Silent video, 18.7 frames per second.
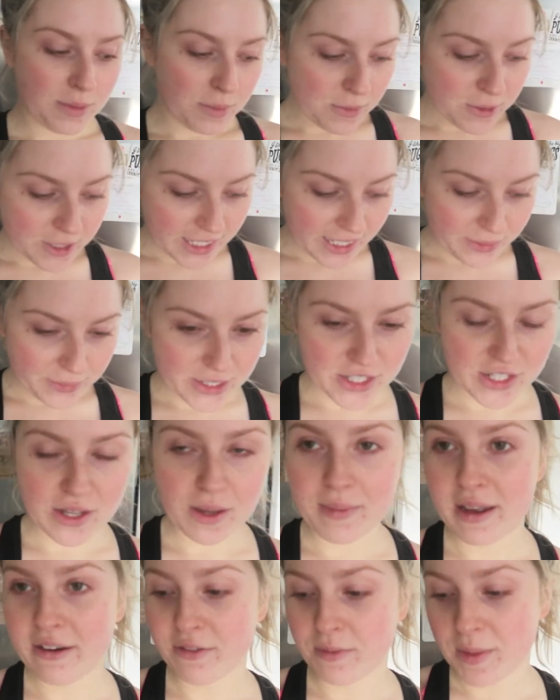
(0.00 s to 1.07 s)
Good morning, we just
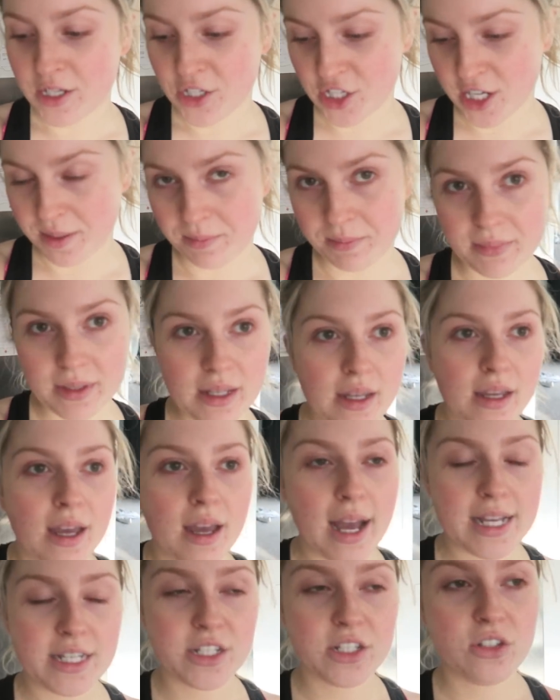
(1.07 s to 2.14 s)
got back from the gym.
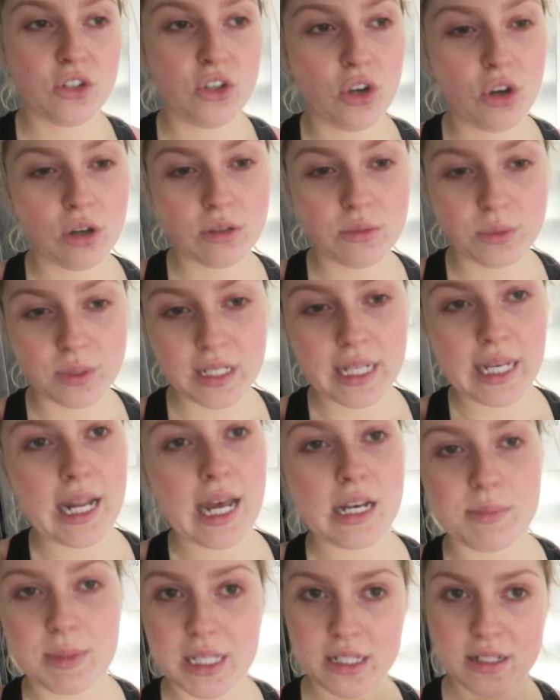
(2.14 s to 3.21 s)
I did not want to get
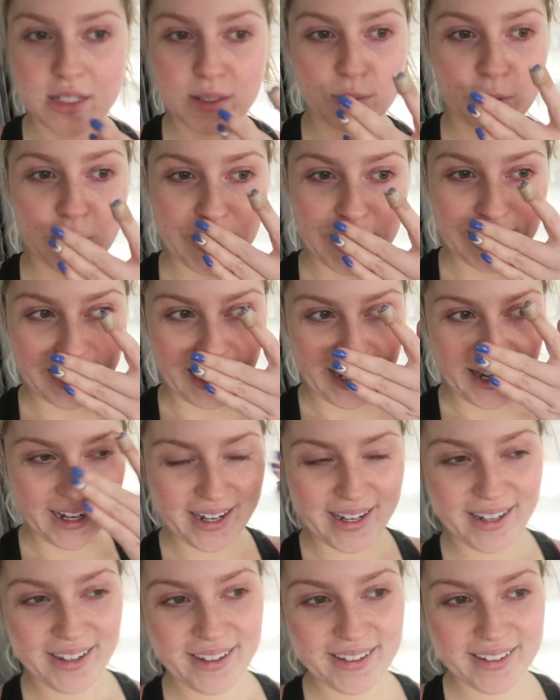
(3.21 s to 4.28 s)
out of bed this morning,
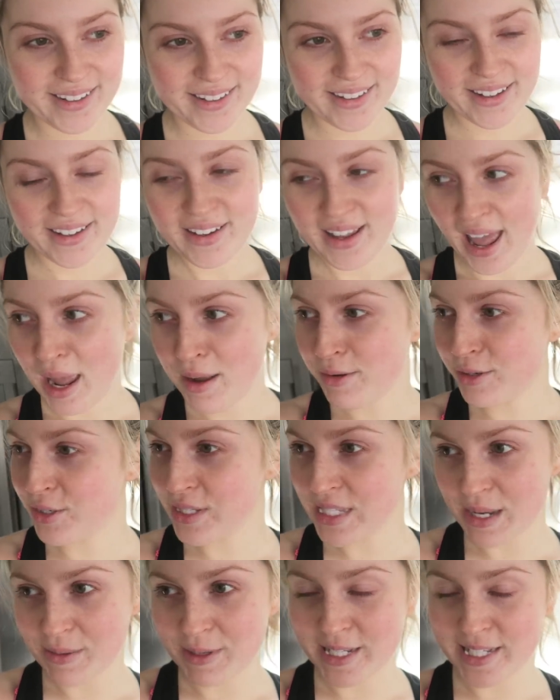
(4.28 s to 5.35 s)
like Hamish
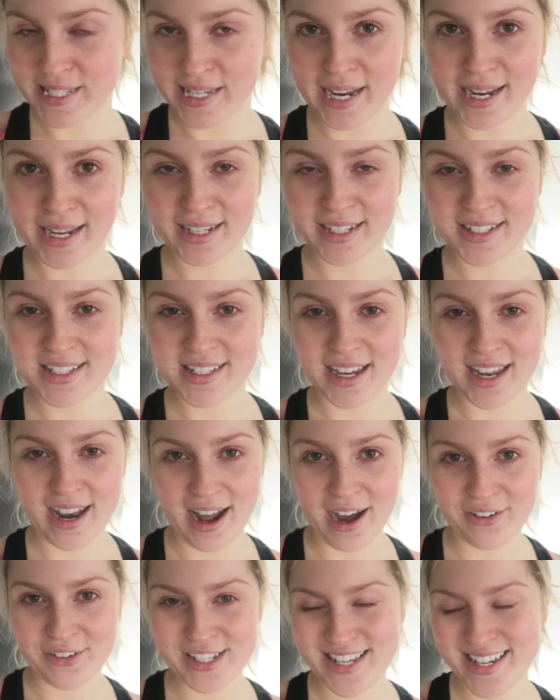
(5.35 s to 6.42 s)
was up at 6 and
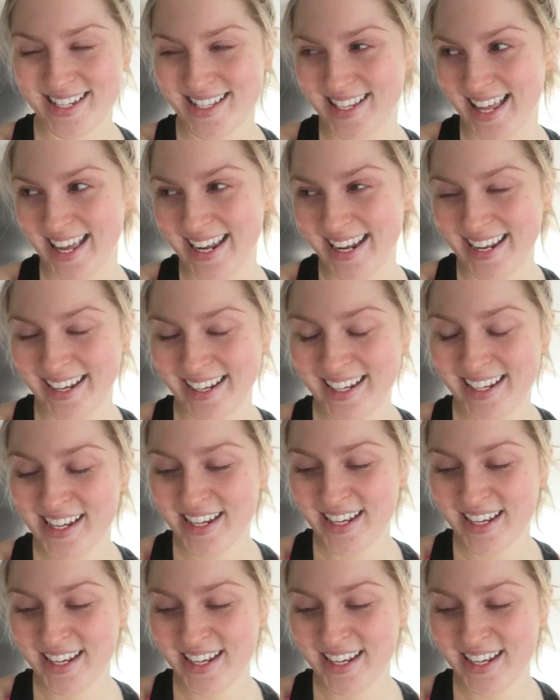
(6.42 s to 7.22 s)
I was just like